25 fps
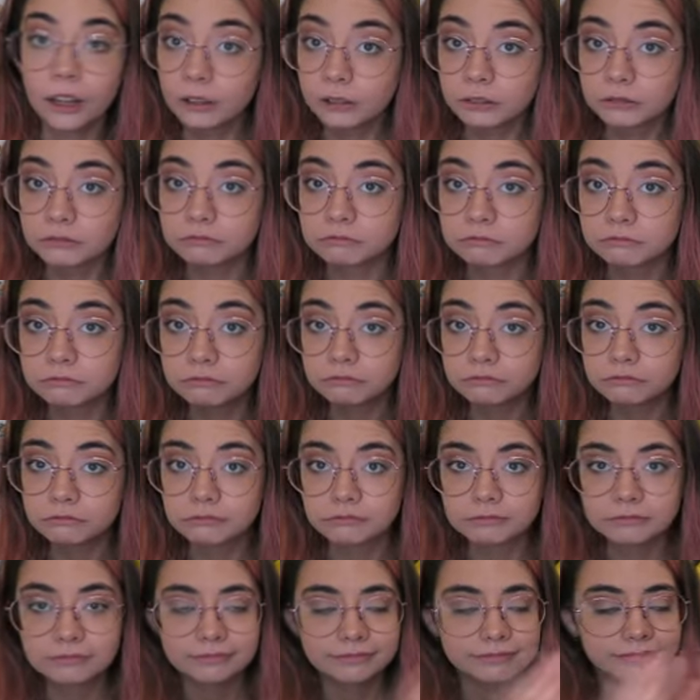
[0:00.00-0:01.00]

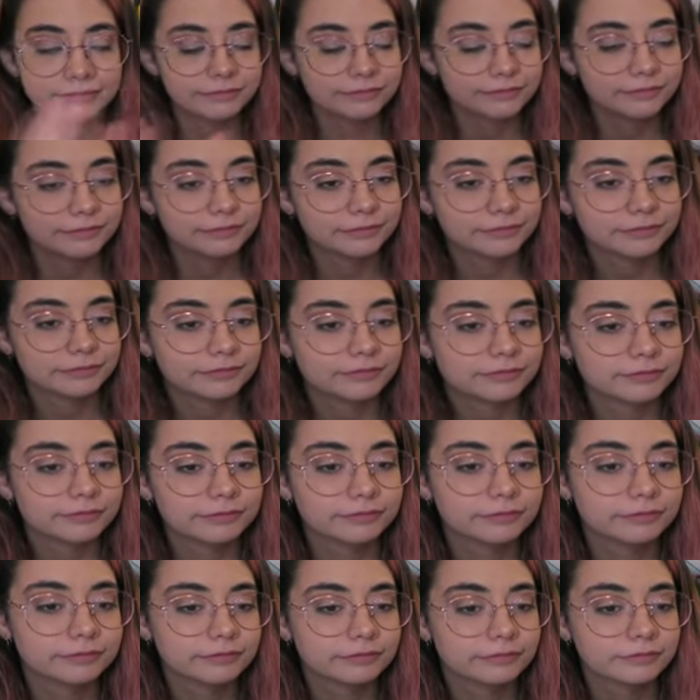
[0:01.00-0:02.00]

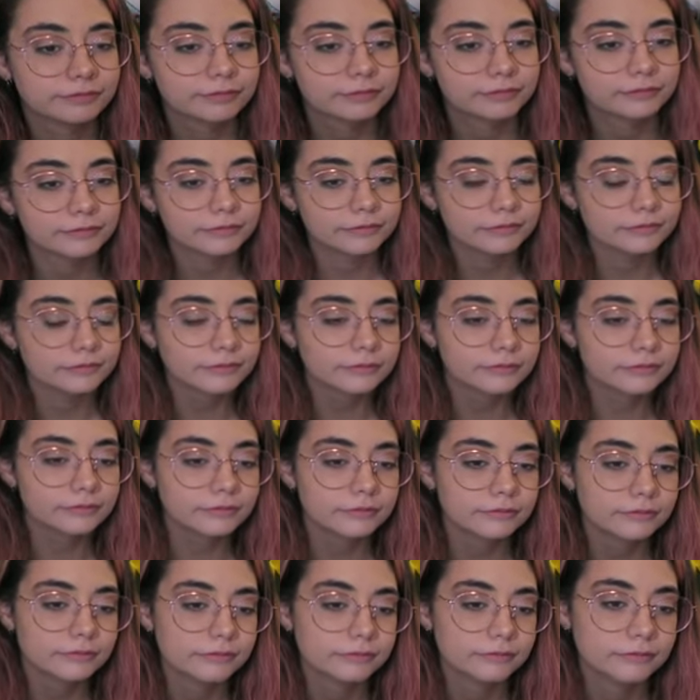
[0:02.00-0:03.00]

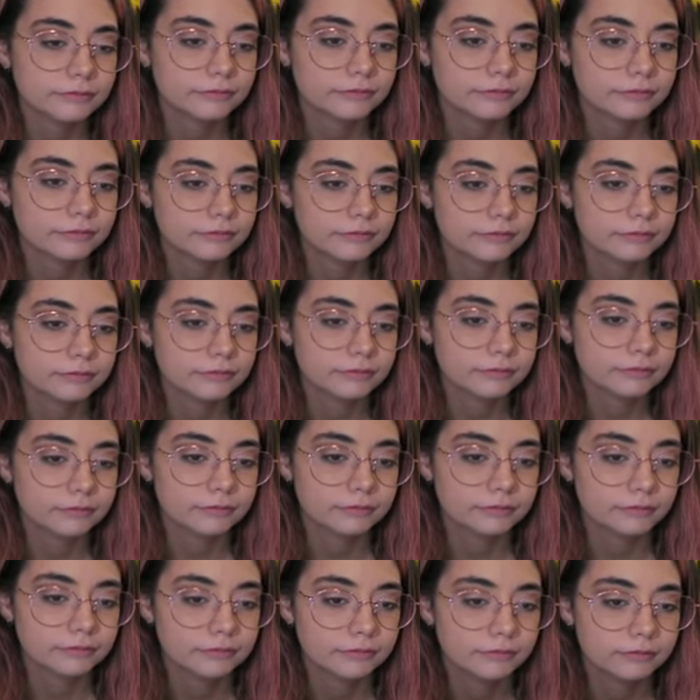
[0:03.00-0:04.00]

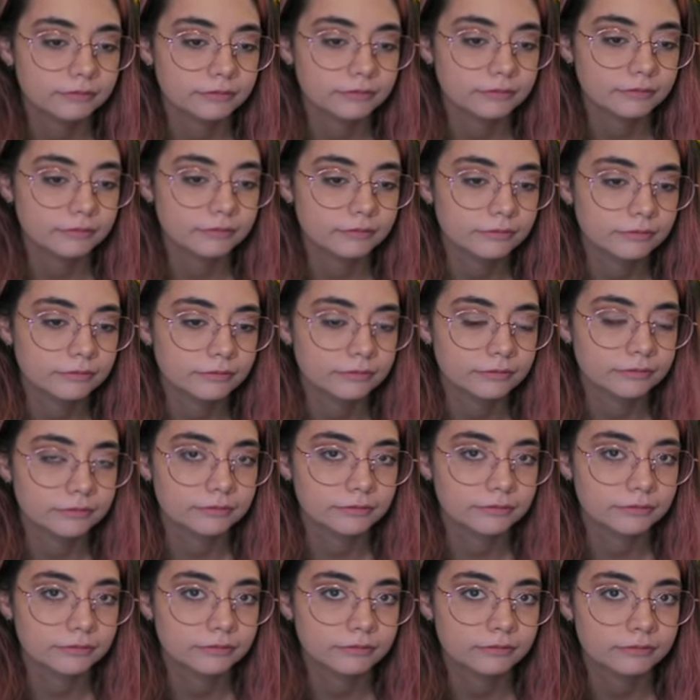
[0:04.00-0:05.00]

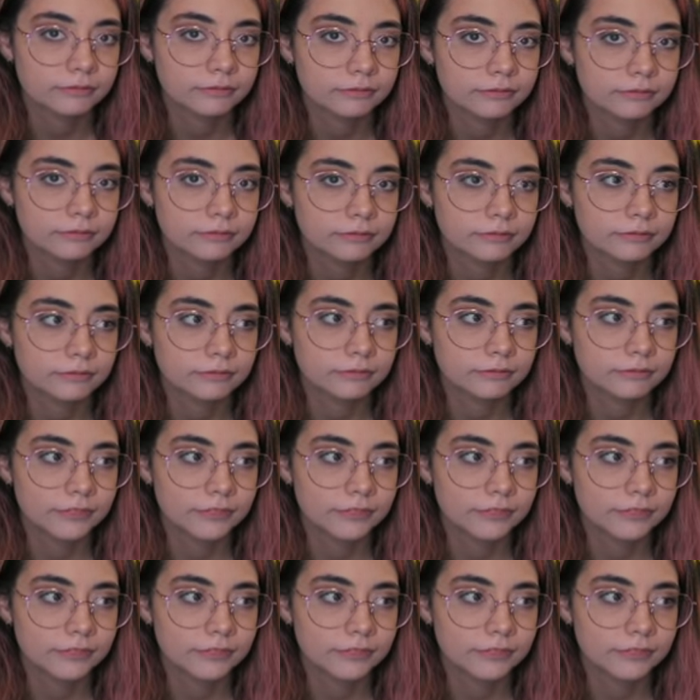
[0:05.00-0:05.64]
(silent)